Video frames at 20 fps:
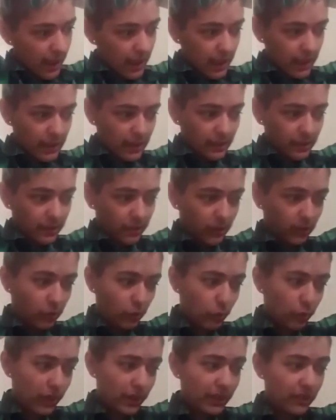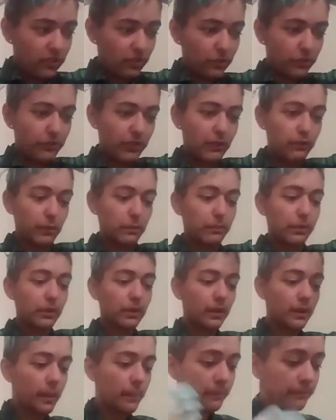And what is your favorite
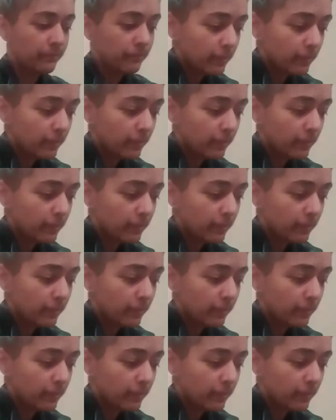book?